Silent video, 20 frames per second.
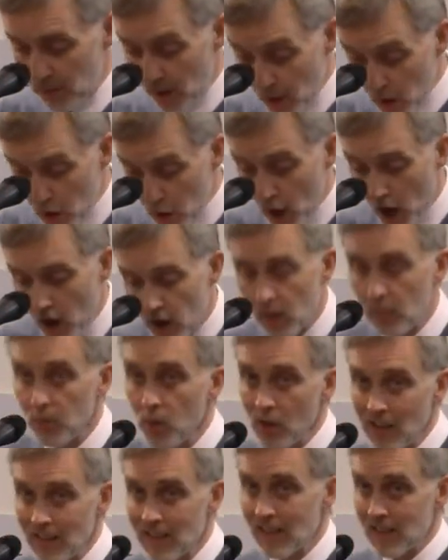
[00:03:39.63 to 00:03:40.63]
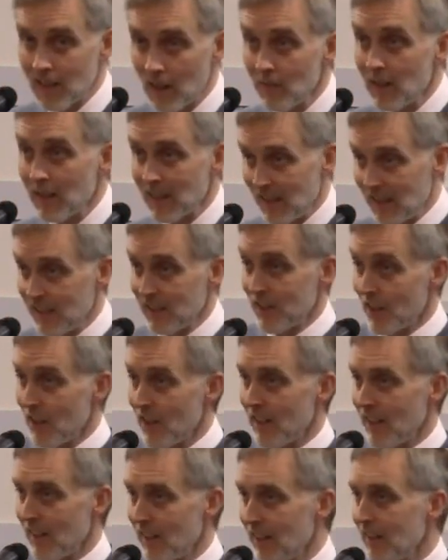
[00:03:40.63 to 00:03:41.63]
But no, the point is, I'm making at the
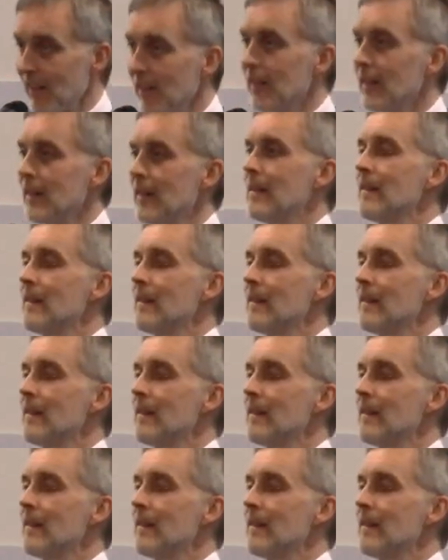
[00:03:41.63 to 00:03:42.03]
start here,